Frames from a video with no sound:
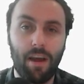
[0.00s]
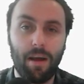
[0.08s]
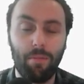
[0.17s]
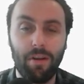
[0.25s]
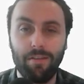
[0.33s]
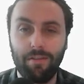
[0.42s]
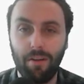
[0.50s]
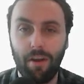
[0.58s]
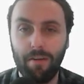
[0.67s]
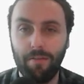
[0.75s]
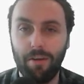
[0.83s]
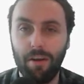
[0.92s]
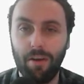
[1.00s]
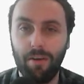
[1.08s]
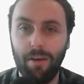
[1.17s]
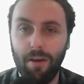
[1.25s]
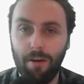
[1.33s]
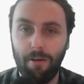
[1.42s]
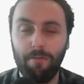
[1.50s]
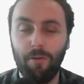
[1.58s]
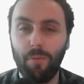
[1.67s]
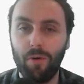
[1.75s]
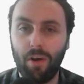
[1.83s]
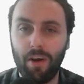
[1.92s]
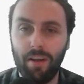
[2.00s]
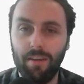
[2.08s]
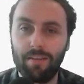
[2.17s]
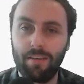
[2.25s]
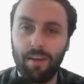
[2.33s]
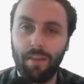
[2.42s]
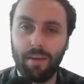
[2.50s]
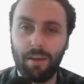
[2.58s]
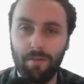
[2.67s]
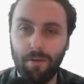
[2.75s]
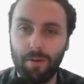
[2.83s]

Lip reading: And please do like the video for more guides. Thank you very